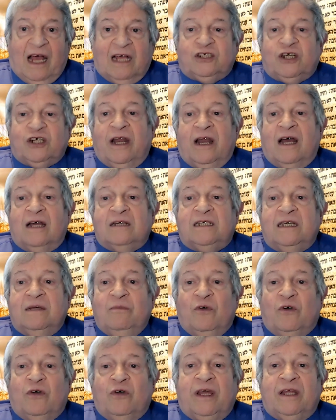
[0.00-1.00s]

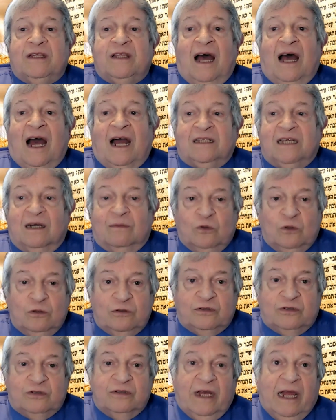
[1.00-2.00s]
Ashkenazim read
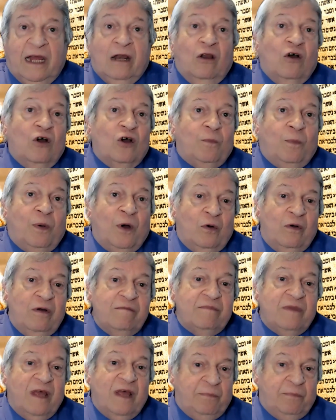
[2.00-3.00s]
Akdamut, a long
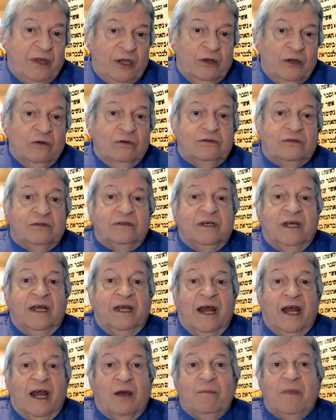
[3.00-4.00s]
poem, a piyut,
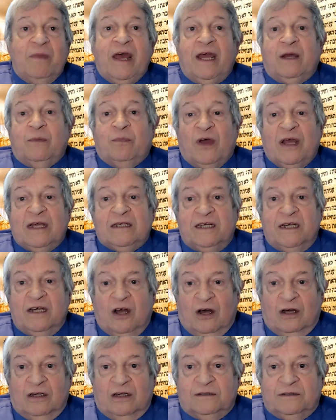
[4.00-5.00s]
in Aramaic
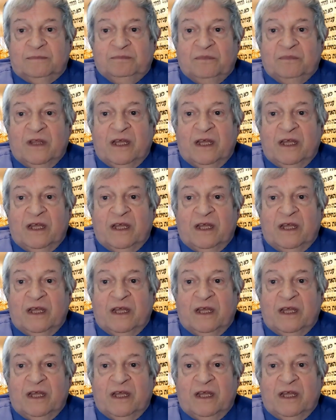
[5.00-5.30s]
praising God.